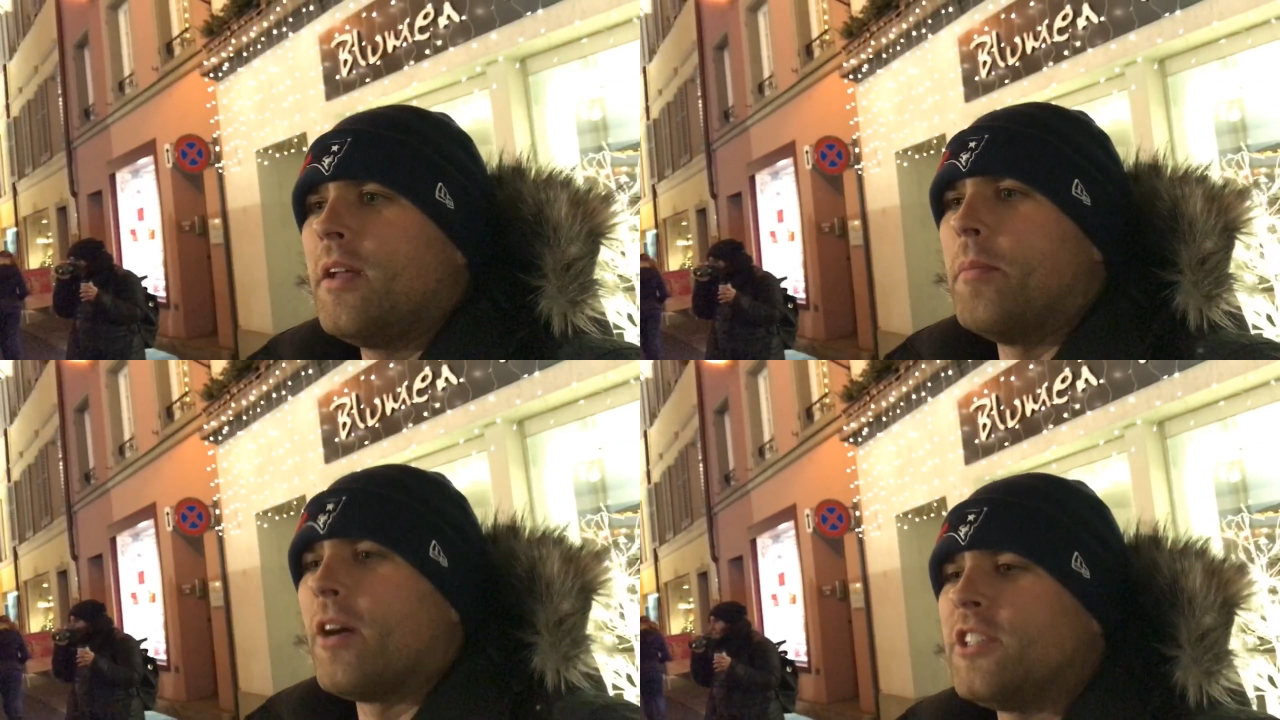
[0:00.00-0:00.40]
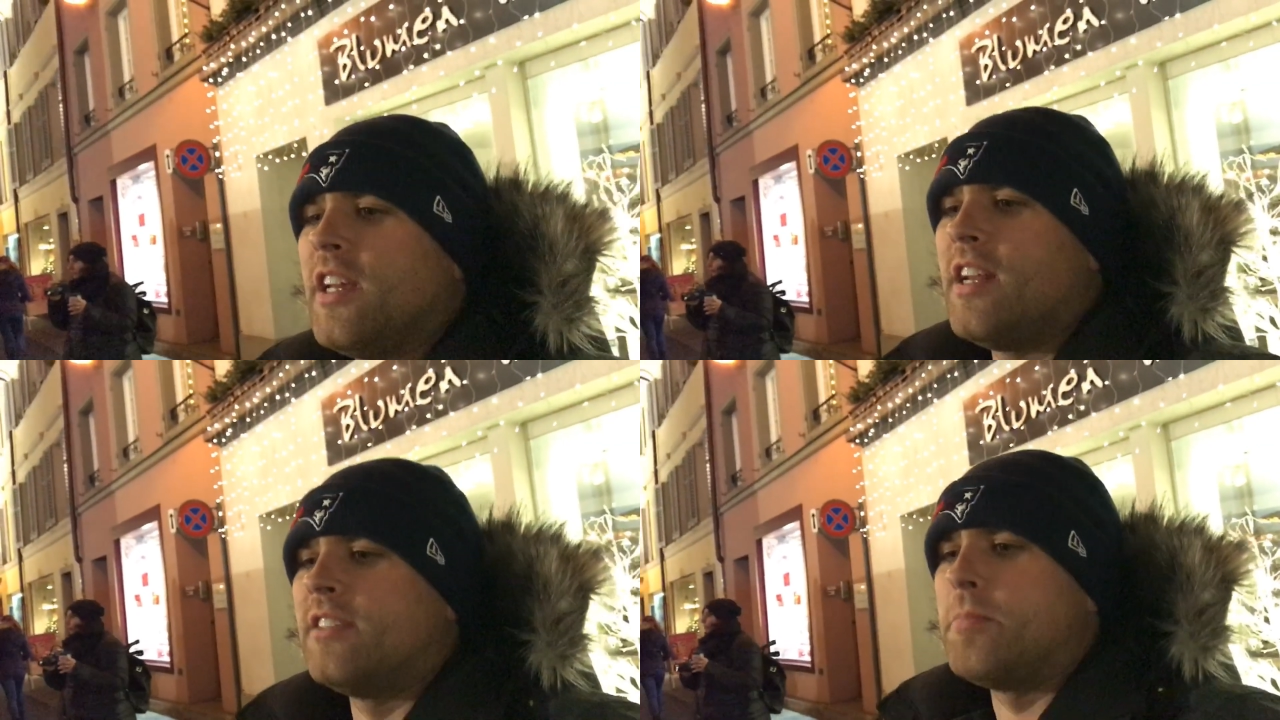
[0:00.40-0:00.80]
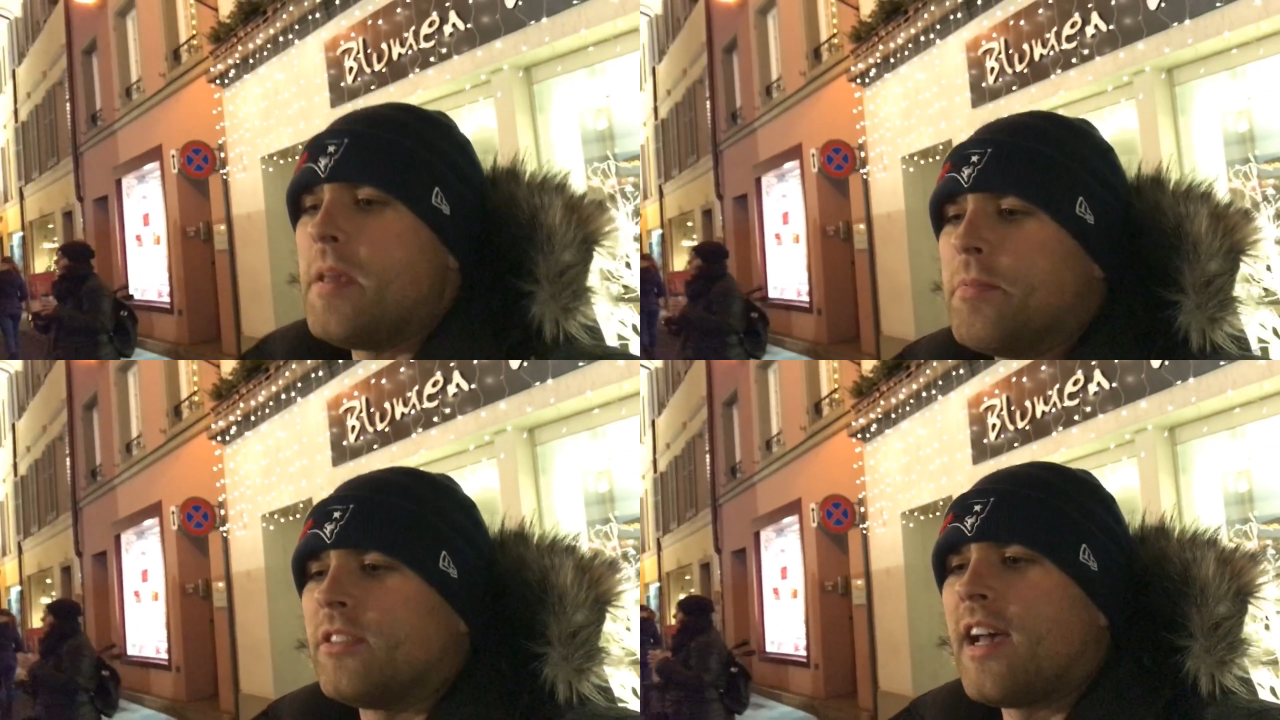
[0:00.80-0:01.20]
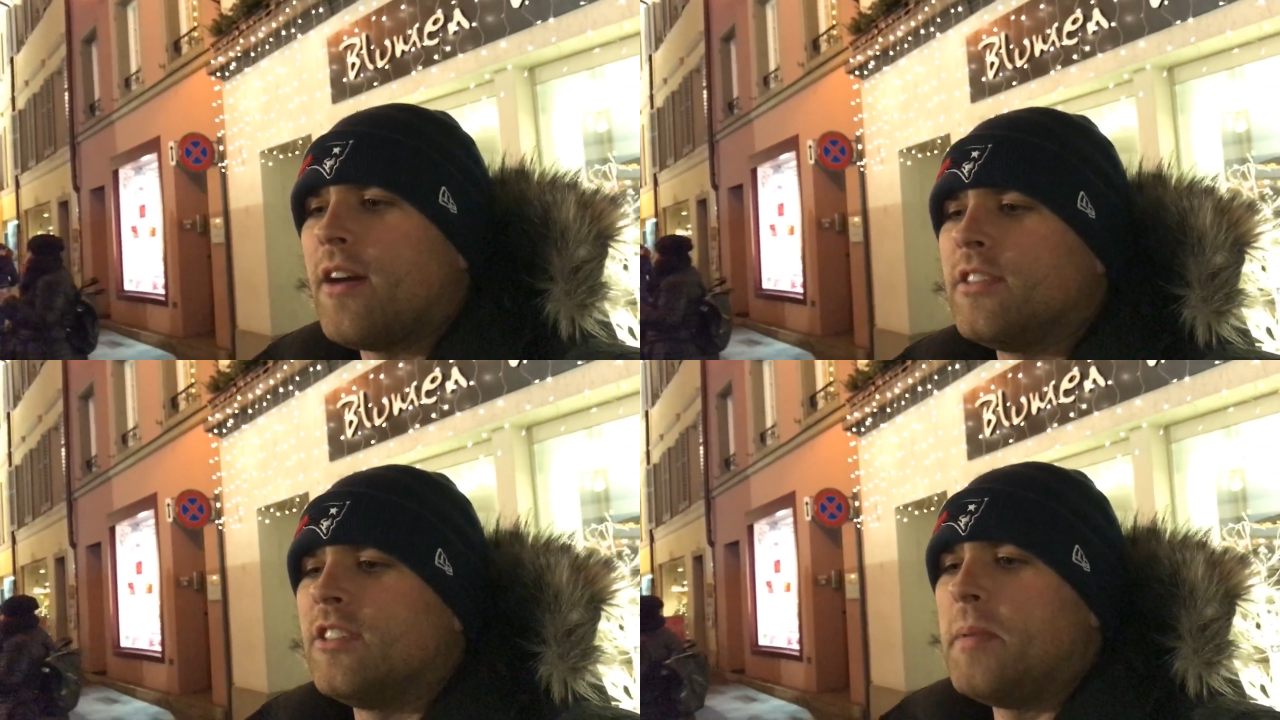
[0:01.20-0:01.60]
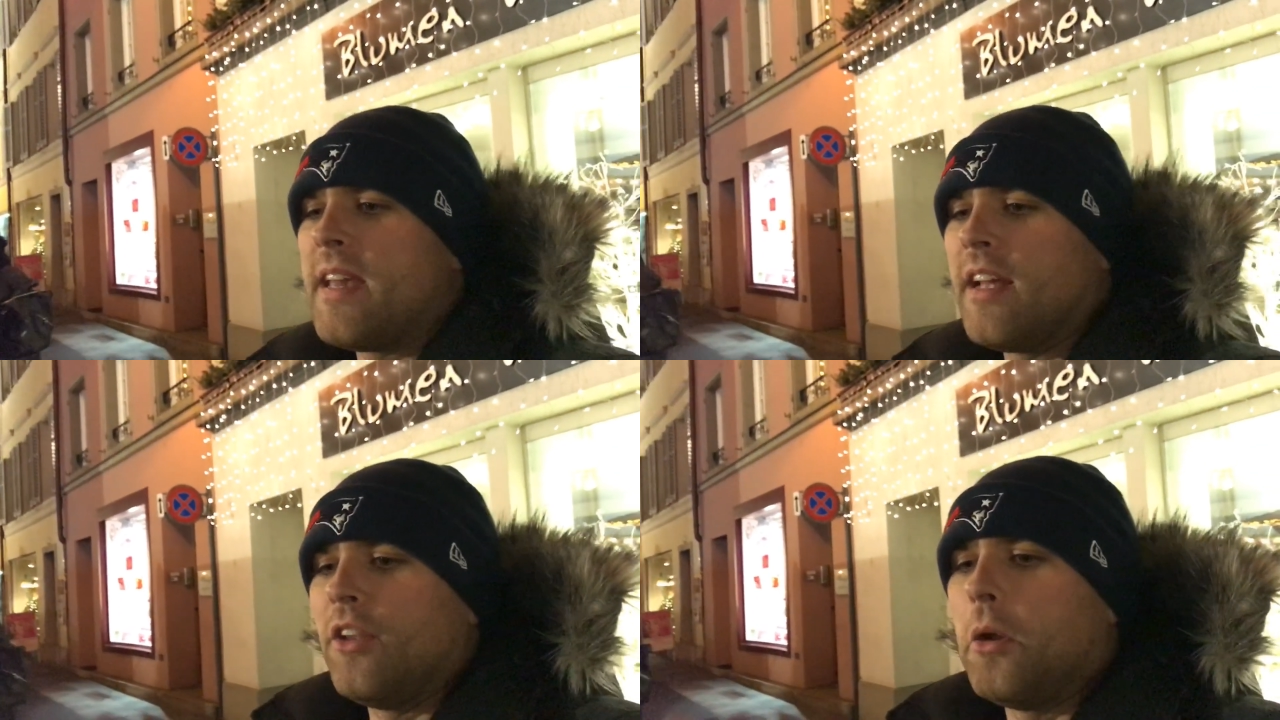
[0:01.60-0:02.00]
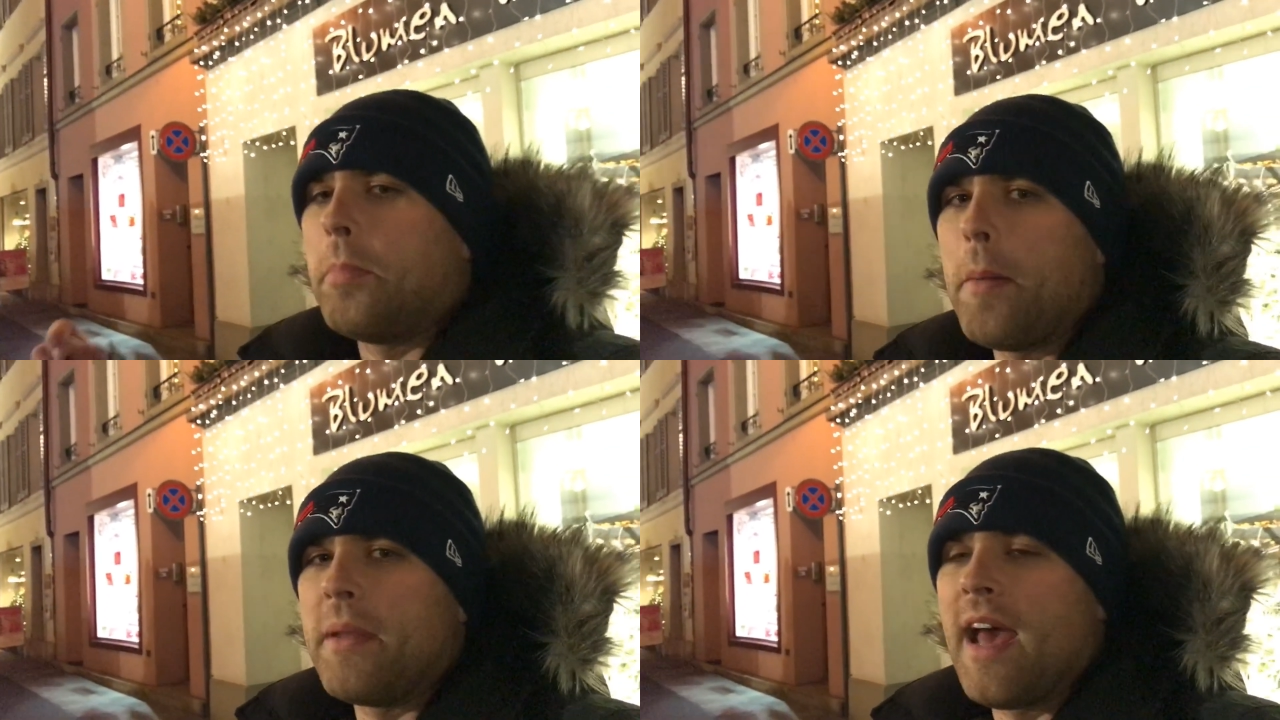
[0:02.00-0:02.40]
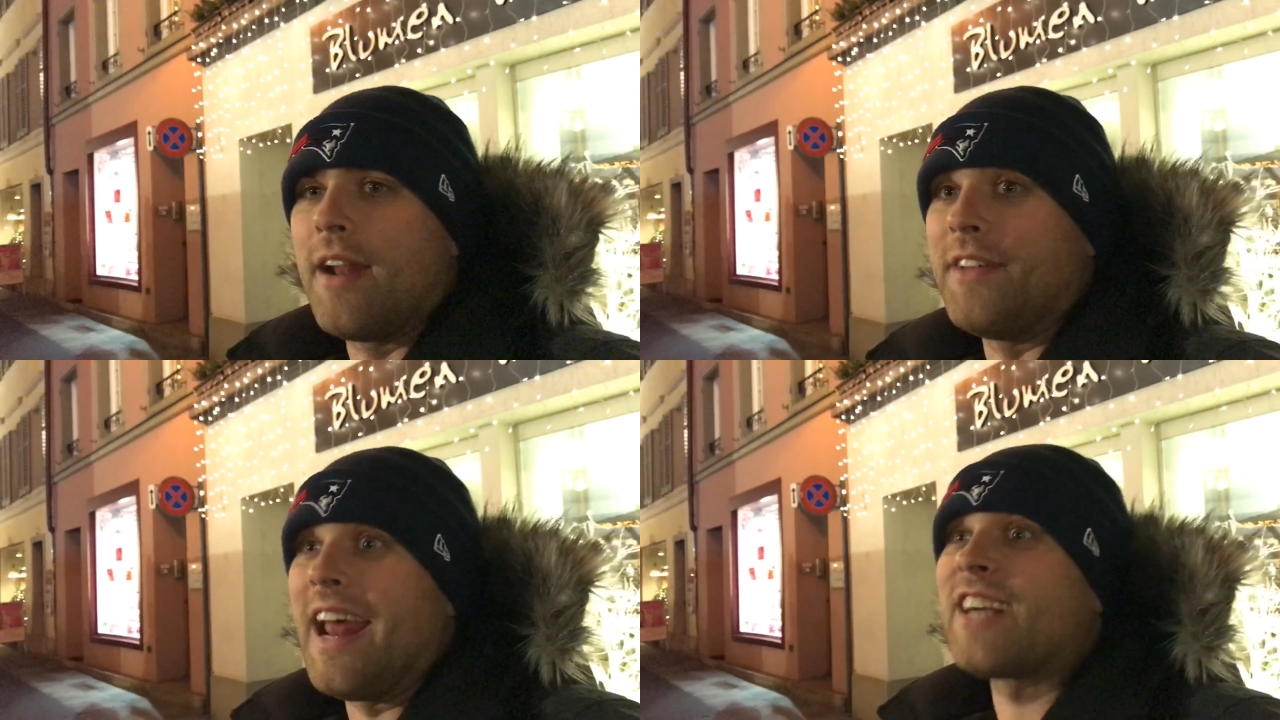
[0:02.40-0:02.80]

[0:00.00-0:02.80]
marching it into people's houses, making a little puppet out of it.